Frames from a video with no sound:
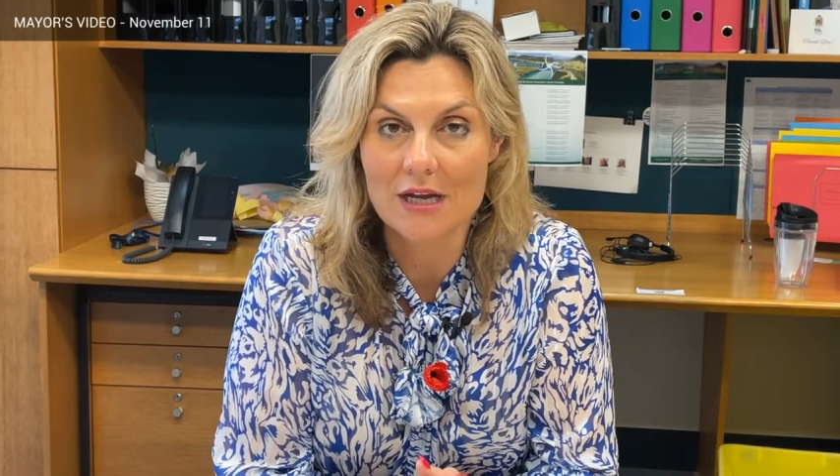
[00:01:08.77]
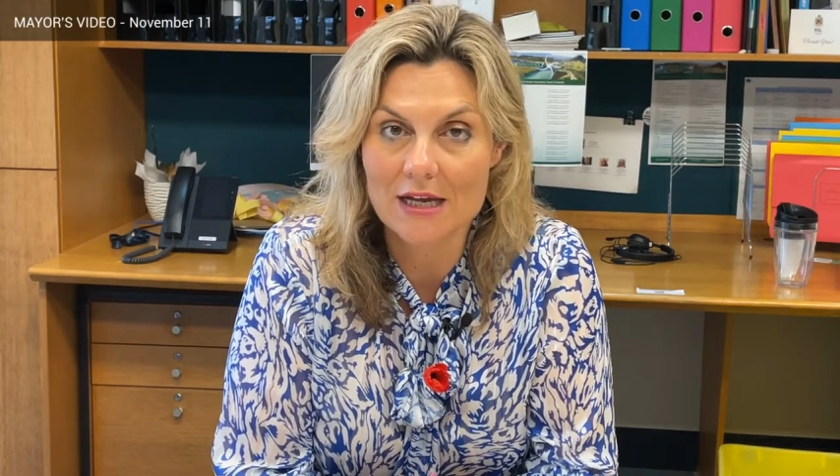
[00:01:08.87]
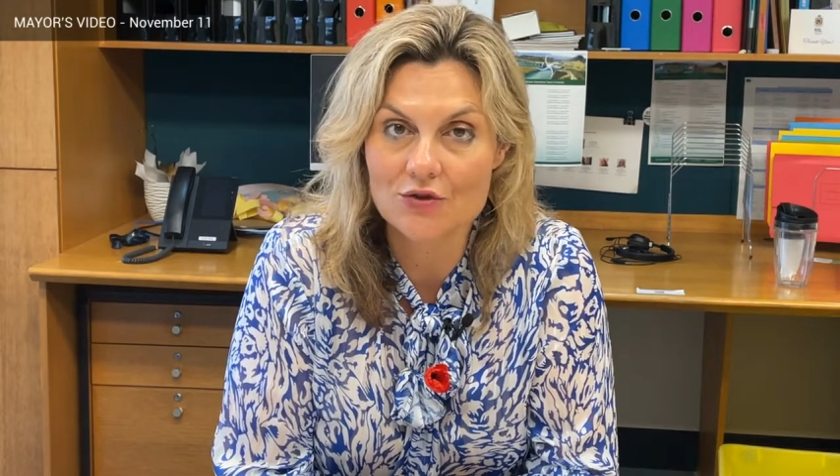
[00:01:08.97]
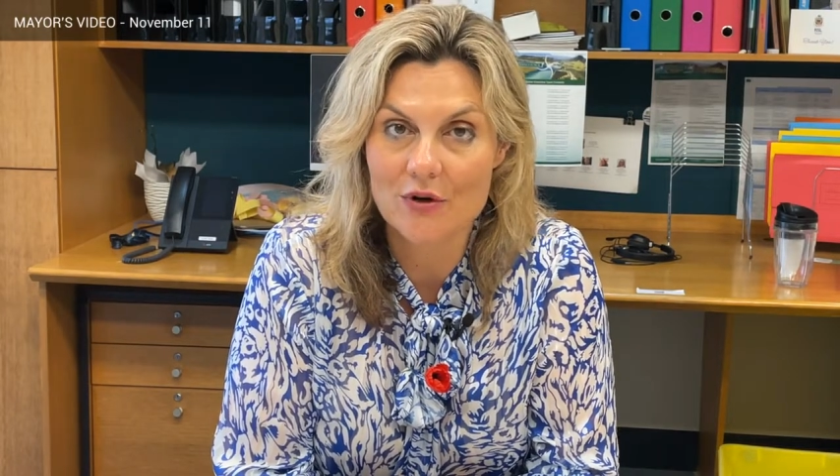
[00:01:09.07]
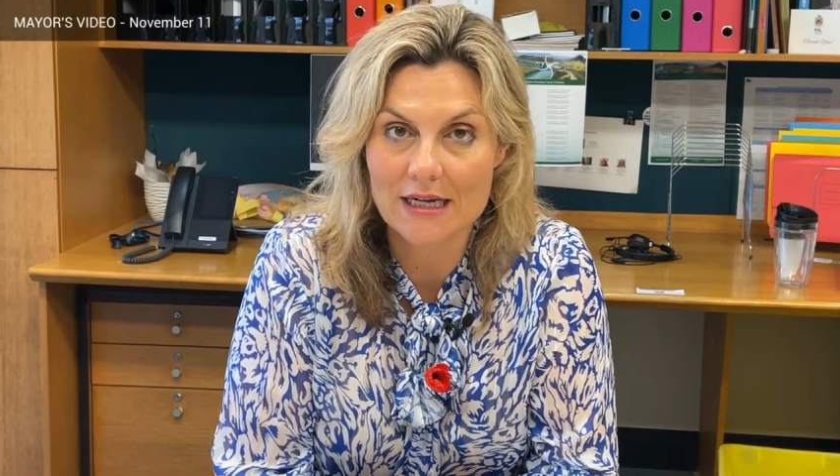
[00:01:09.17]

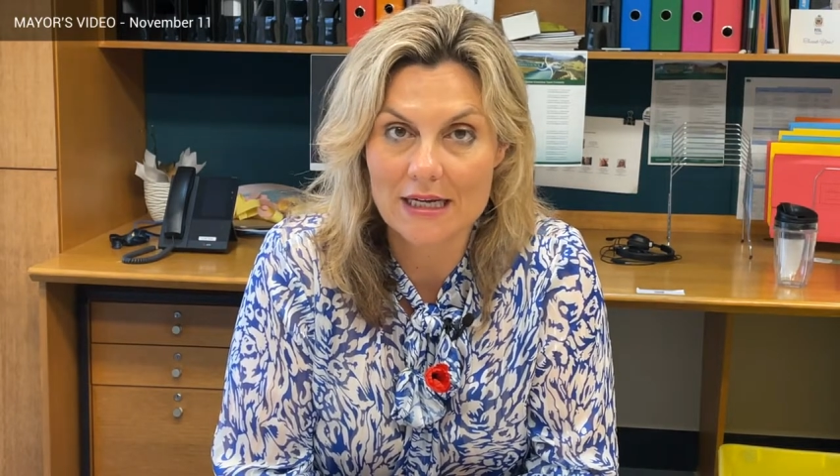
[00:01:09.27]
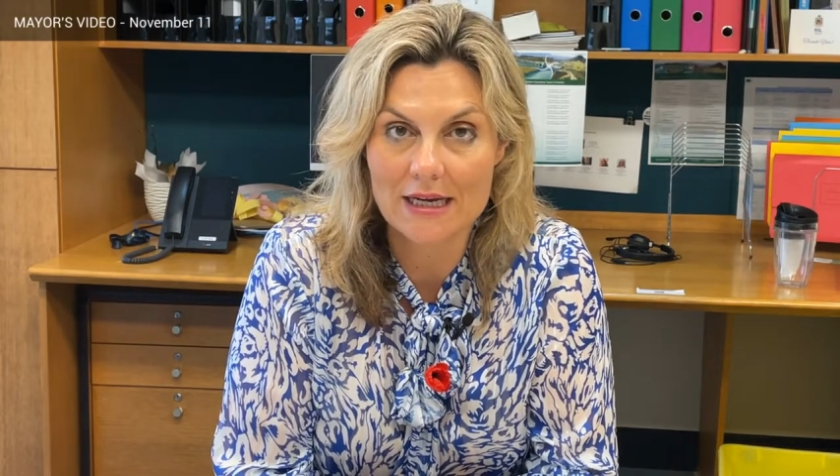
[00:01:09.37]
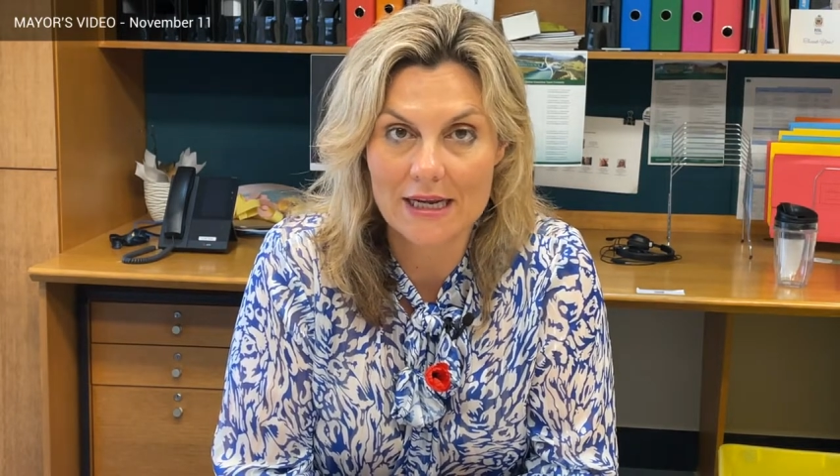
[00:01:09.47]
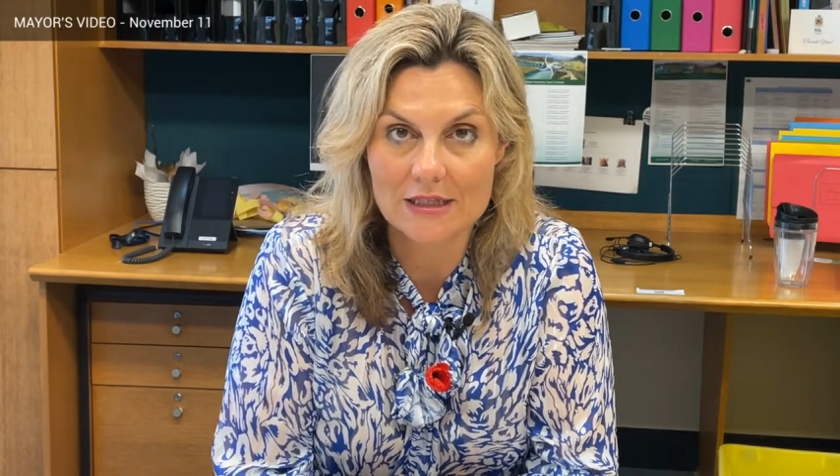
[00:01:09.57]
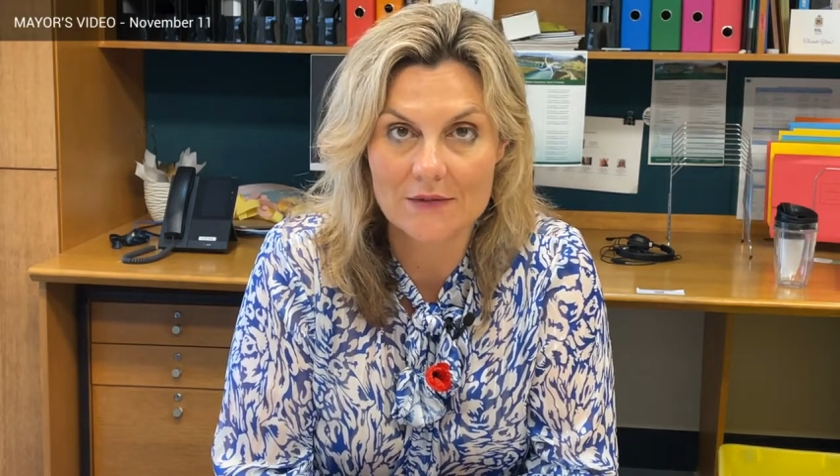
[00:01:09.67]
and training
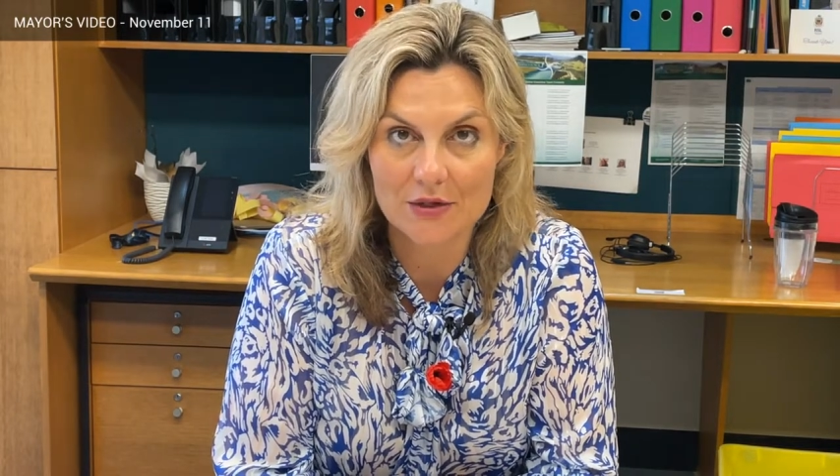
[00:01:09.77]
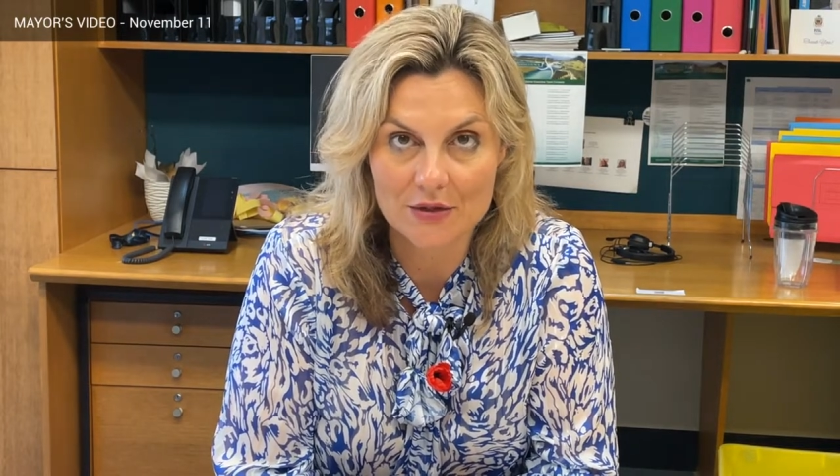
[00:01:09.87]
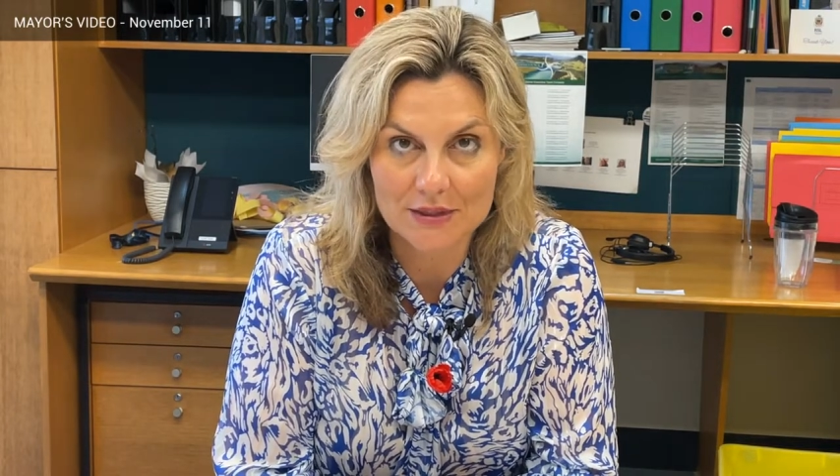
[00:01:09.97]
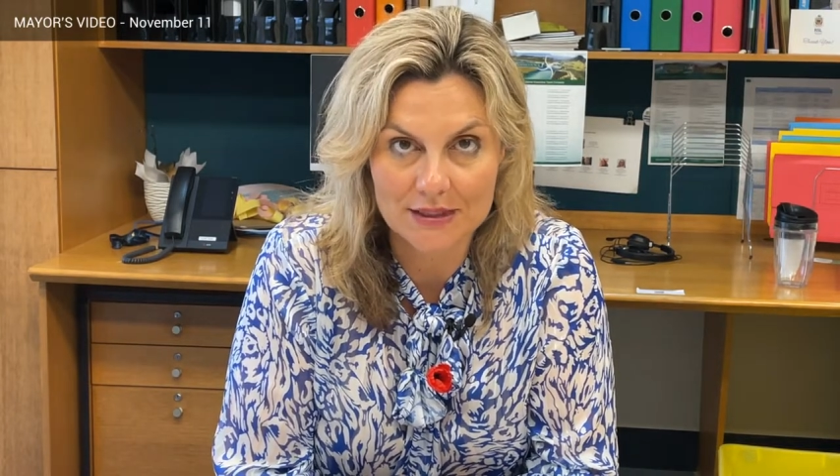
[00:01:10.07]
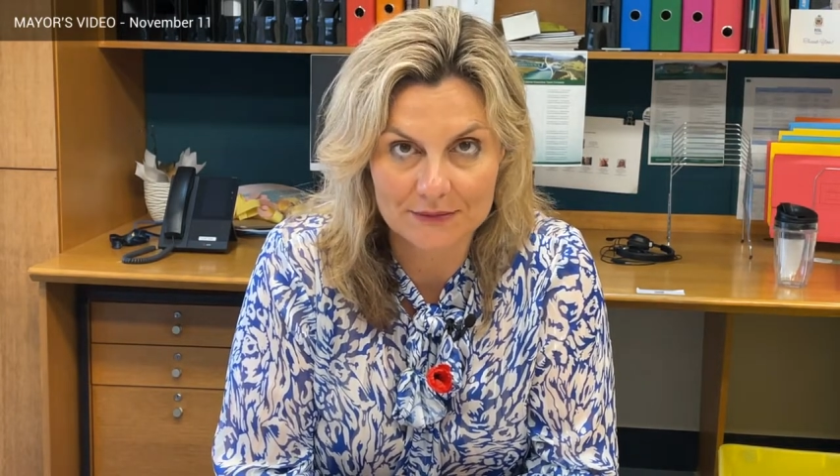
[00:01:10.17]
needs for
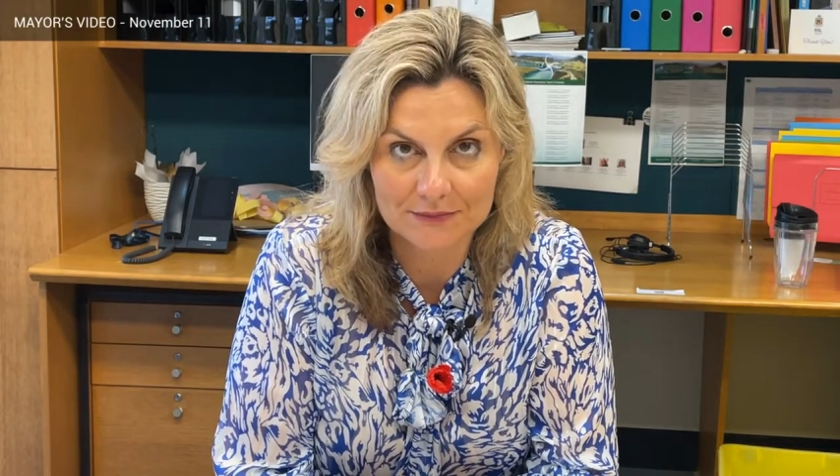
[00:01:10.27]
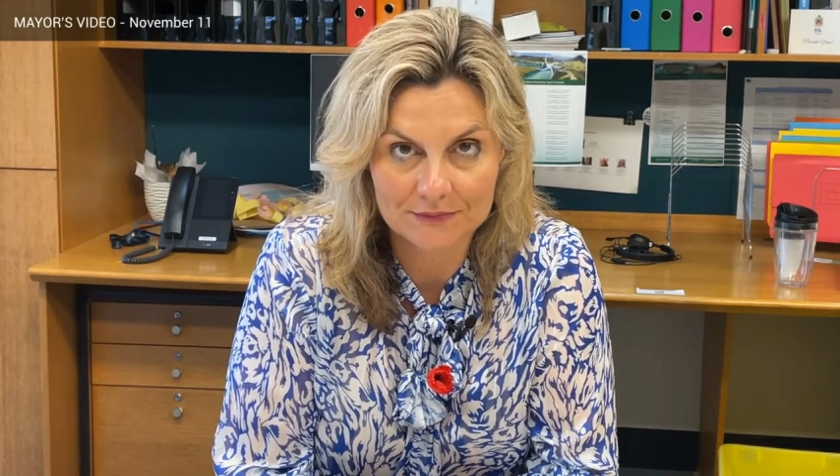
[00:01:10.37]
Noosa.